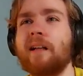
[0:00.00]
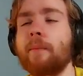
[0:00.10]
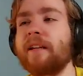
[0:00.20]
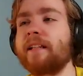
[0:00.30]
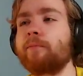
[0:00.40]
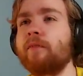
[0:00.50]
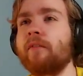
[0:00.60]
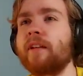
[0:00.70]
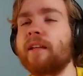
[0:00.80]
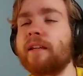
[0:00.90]
I mean he's
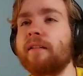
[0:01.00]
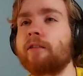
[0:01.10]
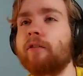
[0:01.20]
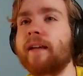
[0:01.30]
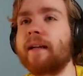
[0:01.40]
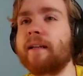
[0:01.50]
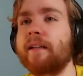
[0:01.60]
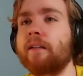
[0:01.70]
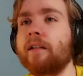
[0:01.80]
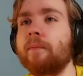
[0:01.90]
probably here so I can
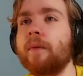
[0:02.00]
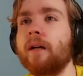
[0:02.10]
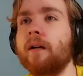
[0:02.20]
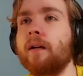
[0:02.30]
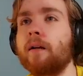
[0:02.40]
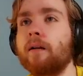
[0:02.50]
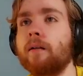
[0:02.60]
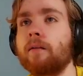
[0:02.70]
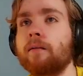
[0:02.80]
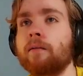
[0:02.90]
kill him
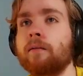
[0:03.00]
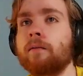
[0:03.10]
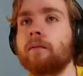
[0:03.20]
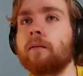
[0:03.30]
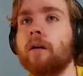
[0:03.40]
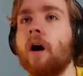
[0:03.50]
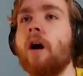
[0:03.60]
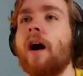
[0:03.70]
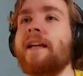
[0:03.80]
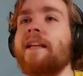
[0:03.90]

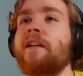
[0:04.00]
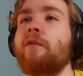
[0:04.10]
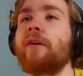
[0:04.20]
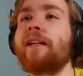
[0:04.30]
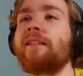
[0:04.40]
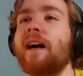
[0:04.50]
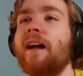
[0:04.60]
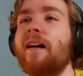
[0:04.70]
oh I knew it